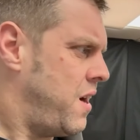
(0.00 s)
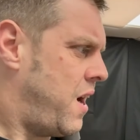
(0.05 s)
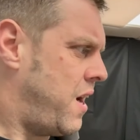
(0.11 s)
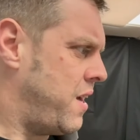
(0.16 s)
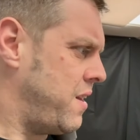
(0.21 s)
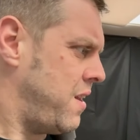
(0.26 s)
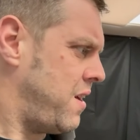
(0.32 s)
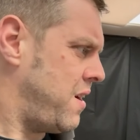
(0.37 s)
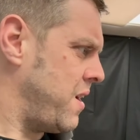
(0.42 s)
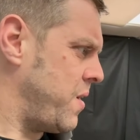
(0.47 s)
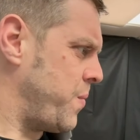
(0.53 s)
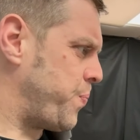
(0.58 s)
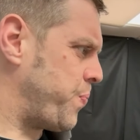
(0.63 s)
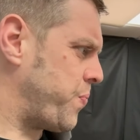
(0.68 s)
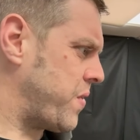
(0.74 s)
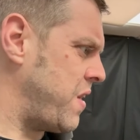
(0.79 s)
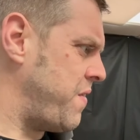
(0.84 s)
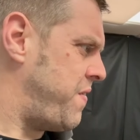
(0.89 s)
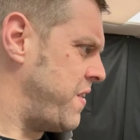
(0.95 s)
And like,
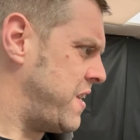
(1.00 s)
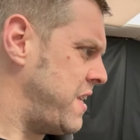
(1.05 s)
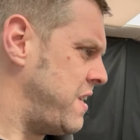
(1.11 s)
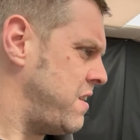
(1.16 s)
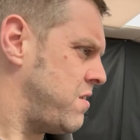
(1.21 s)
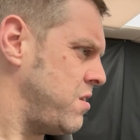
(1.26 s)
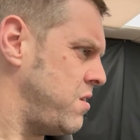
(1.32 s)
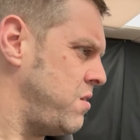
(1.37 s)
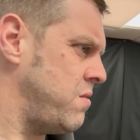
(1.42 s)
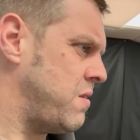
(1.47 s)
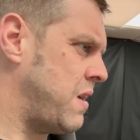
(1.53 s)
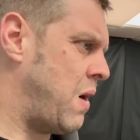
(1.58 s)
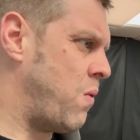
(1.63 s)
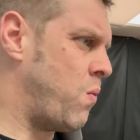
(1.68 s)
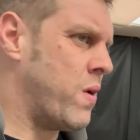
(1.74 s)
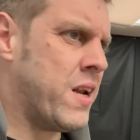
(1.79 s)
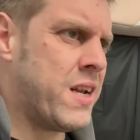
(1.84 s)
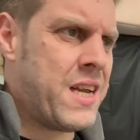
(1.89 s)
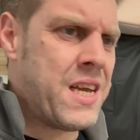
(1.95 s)
if I didn't do
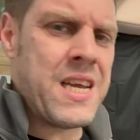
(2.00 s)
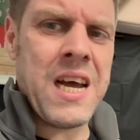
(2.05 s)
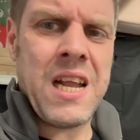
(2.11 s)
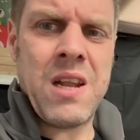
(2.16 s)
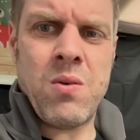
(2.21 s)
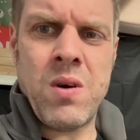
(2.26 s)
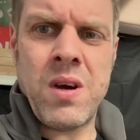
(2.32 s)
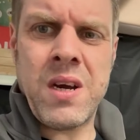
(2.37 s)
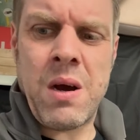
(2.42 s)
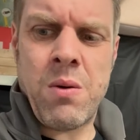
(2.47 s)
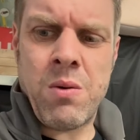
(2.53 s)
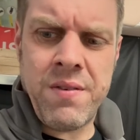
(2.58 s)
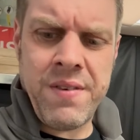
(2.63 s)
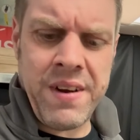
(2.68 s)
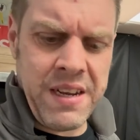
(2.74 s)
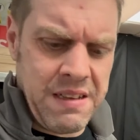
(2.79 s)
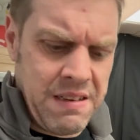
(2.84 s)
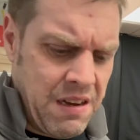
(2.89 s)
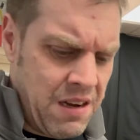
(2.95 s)
that, when I did get the work, I wouldn't
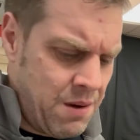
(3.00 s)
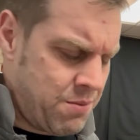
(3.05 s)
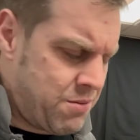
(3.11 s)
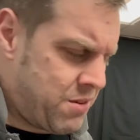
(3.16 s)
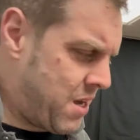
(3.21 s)
have any time.